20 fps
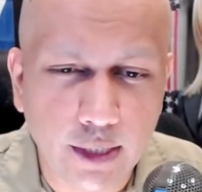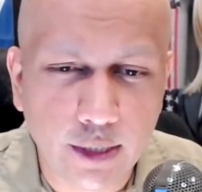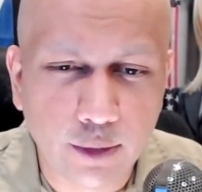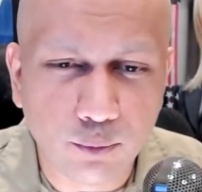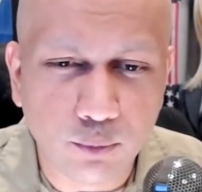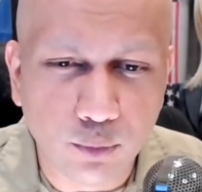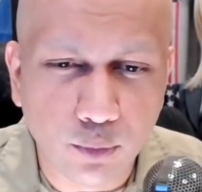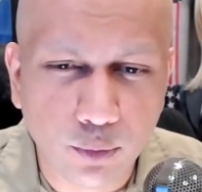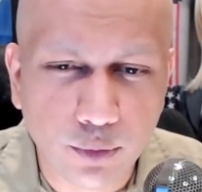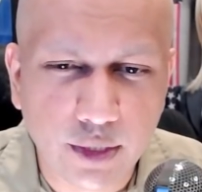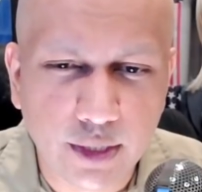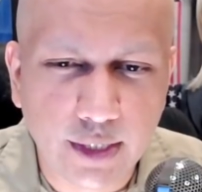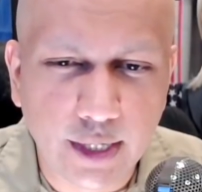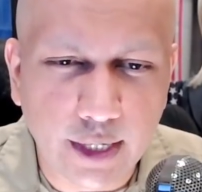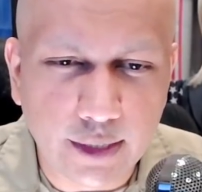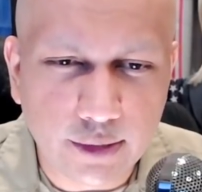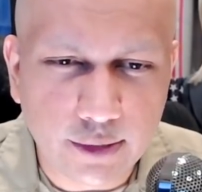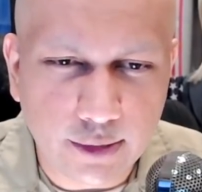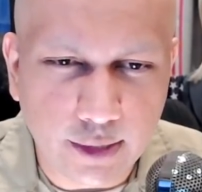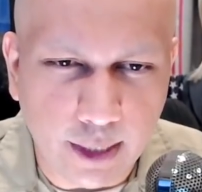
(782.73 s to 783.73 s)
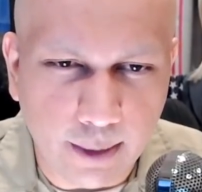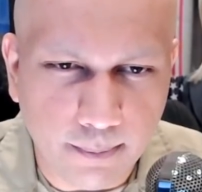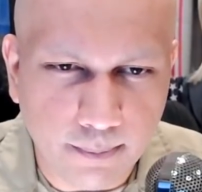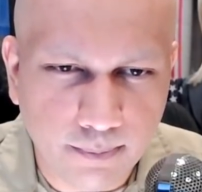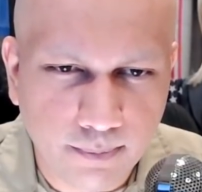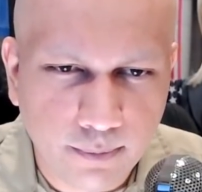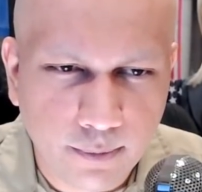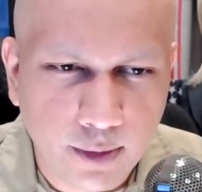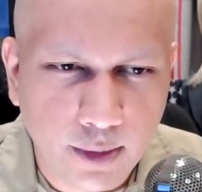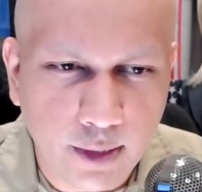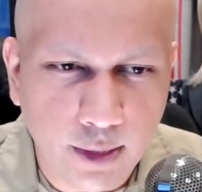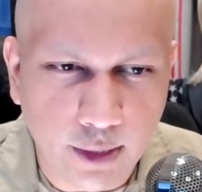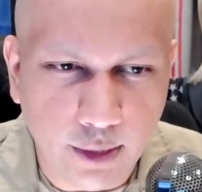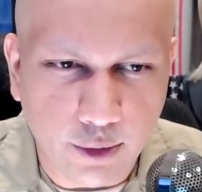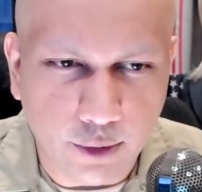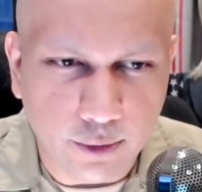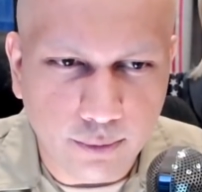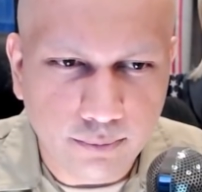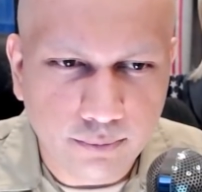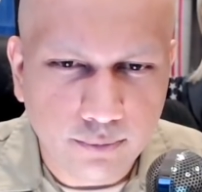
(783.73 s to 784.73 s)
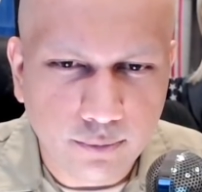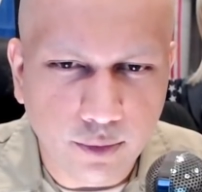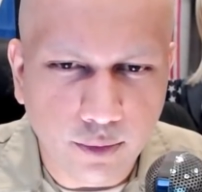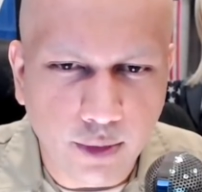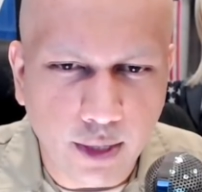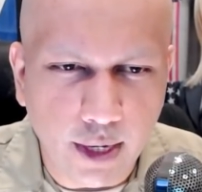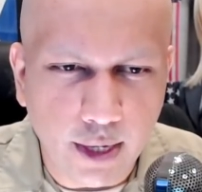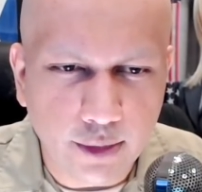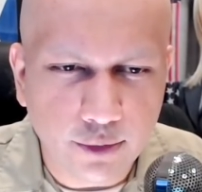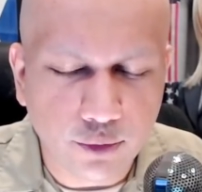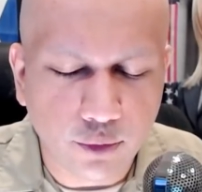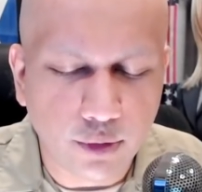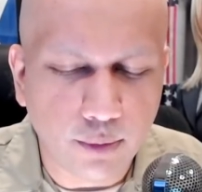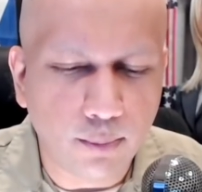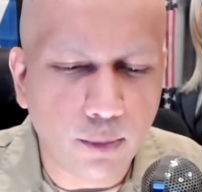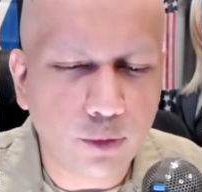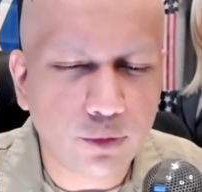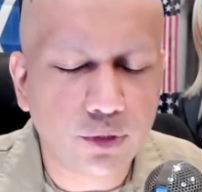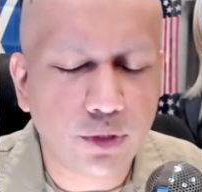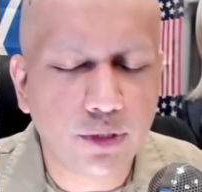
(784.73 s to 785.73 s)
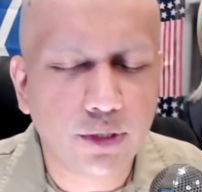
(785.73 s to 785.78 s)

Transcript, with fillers: ruled against them here. Okay, so the motion to